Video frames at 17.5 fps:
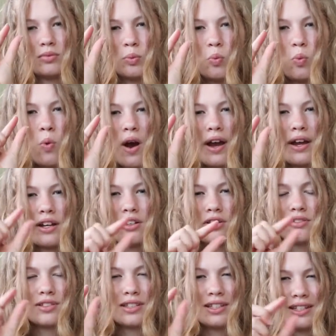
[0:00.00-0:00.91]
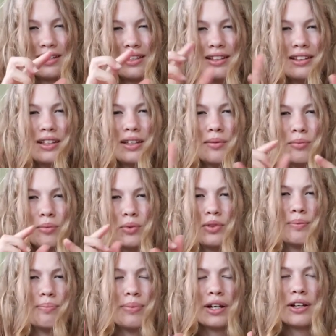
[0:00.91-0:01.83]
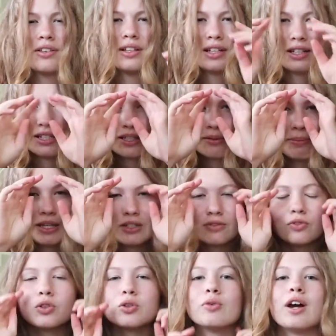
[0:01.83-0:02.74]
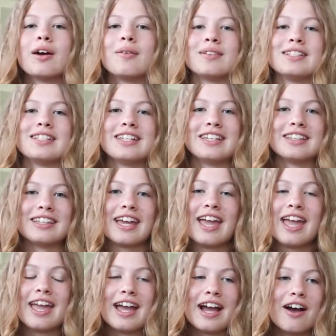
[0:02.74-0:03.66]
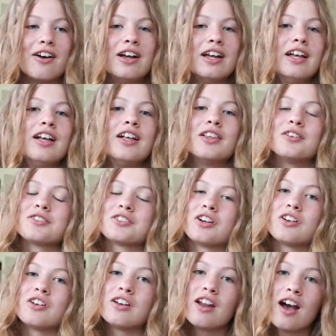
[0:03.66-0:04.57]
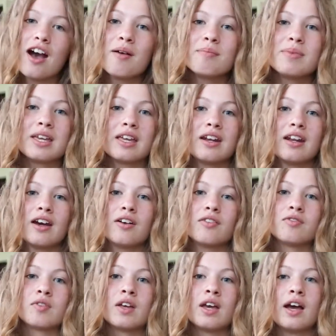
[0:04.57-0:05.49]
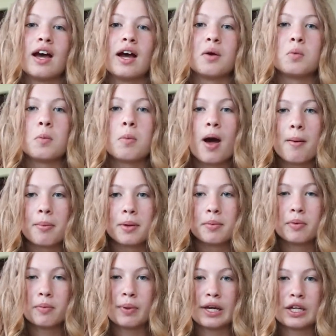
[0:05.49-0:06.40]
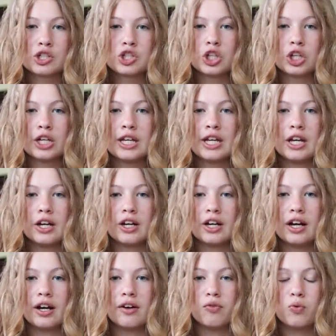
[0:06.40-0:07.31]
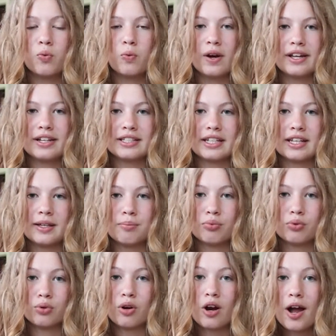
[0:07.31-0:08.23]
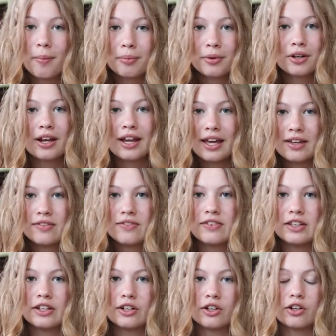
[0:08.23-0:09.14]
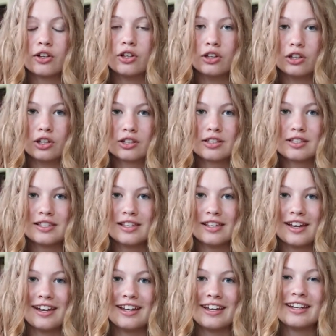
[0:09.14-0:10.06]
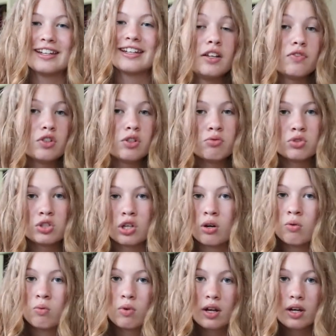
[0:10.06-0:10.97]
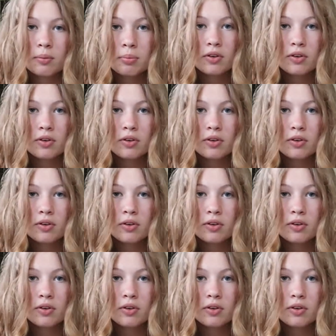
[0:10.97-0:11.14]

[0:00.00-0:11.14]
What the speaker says: wires in them with barely any space for the rabbit to get the hay out. Those are not big enough. I will pop up a picture here of what a proper hay feeder looks like. If you don't want to